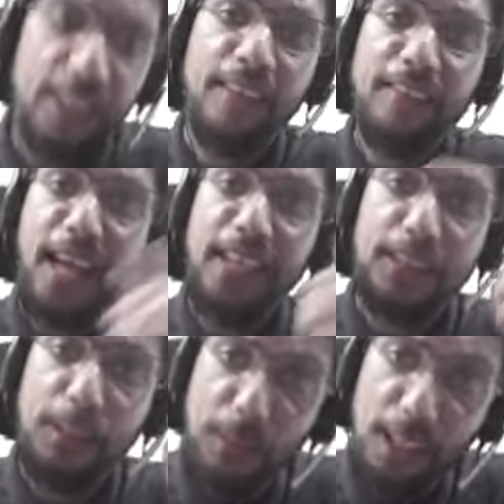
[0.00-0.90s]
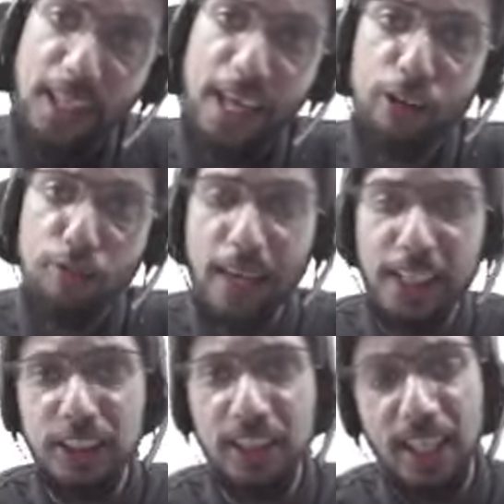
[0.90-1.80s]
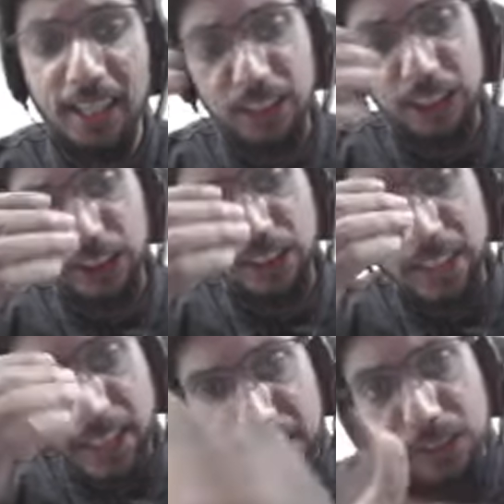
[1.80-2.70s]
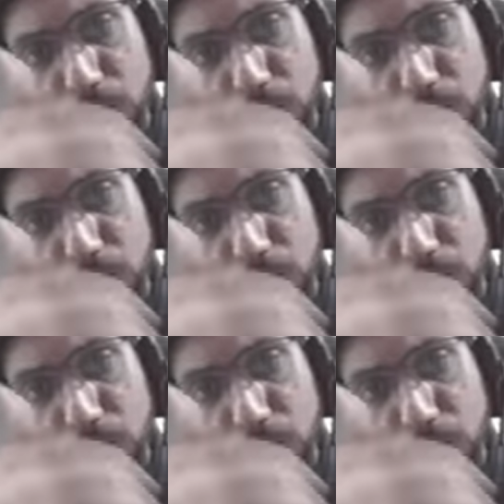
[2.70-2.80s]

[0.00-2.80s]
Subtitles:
That similar kind of marginalization is